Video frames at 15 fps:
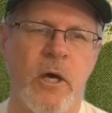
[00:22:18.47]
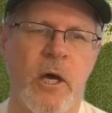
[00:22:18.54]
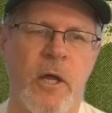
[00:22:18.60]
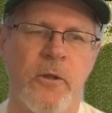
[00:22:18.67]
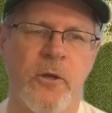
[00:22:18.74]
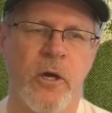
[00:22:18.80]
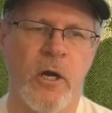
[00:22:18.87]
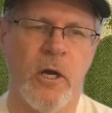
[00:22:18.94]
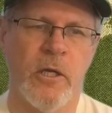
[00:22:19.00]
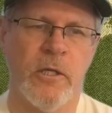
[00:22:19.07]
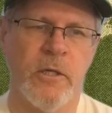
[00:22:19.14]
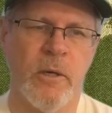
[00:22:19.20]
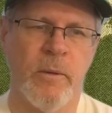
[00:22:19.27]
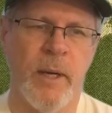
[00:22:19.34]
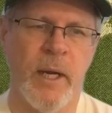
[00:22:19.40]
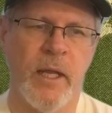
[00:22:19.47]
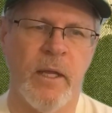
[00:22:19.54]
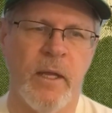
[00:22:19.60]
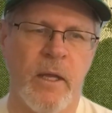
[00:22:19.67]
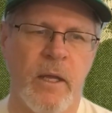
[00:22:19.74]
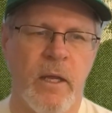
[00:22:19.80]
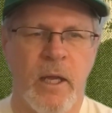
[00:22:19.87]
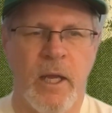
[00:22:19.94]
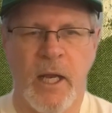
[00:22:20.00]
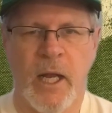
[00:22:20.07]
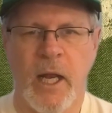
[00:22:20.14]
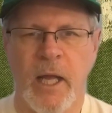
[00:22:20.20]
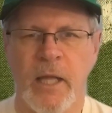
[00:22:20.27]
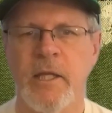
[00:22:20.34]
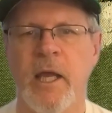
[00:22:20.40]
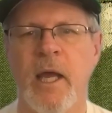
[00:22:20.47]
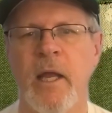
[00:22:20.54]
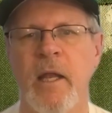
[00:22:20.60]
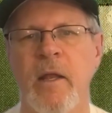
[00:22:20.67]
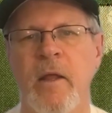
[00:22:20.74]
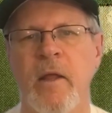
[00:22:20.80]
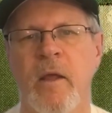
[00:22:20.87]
on the cards already, and I like that.